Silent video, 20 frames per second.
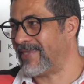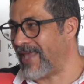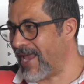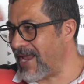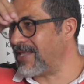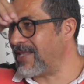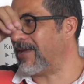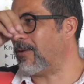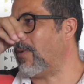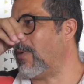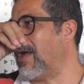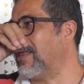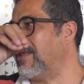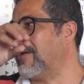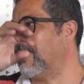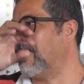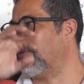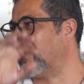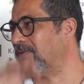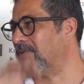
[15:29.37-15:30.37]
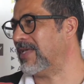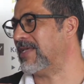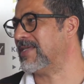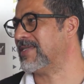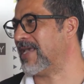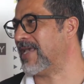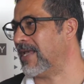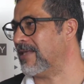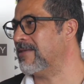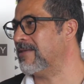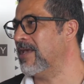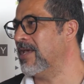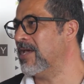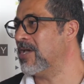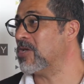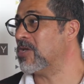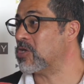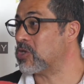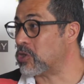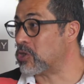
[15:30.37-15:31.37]
take the water from the
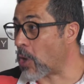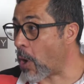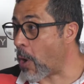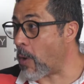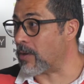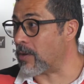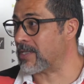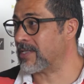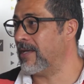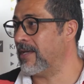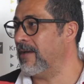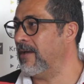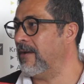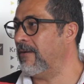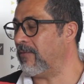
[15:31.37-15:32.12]
same source.